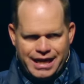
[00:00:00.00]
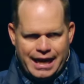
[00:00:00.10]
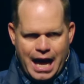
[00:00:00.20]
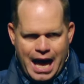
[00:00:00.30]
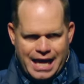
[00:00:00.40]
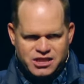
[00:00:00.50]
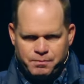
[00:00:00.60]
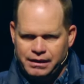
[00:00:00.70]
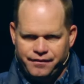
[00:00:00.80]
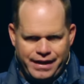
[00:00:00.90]
at a
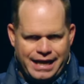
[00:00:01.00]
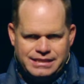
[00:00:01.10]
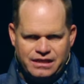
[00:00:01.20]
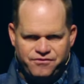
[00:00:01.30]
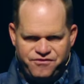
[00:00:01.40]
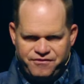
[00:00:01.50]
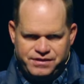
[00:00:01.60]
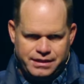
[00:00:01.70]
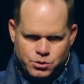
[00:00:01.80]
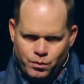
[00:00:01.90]
hospital in the
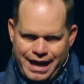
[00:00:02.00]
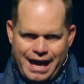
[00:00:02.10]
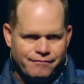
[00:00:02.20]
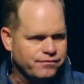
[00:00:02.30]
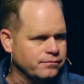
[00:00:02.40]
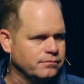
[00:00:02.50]
1950s would have?